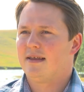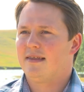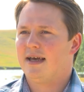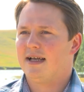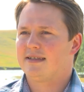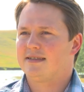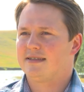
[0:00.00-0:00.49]

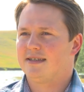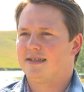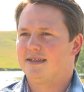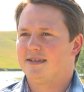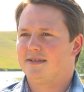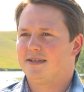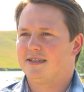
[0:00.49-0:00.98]
That's
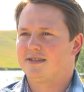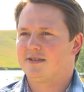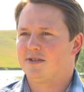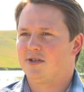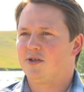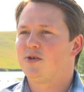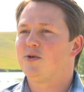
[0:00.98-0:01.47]
a, that's
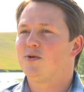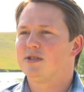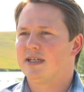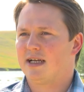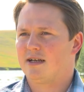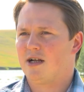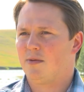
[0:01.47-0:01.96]
a
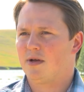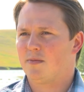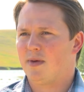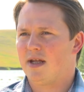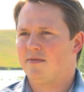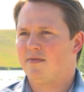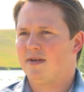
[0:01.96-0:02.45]
huge economic
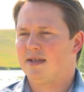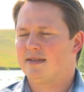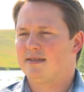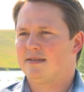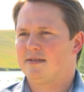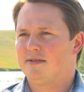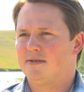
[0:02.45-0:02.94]

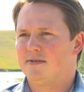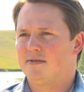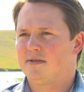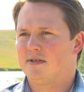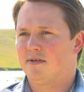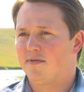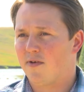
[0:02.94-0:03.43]
benefit to,
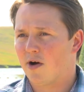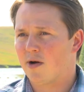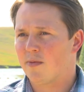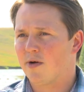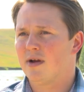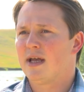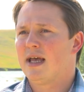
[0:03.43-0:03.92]
to the
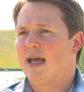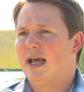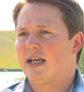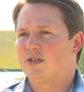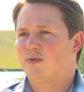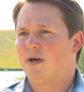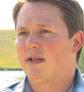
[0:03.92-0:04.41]
farmer
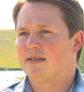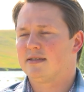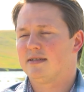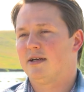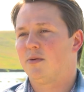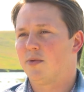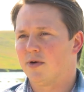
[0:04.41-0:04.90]
as well as
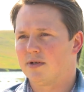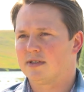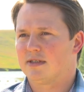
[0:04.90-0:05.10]
to Alberta's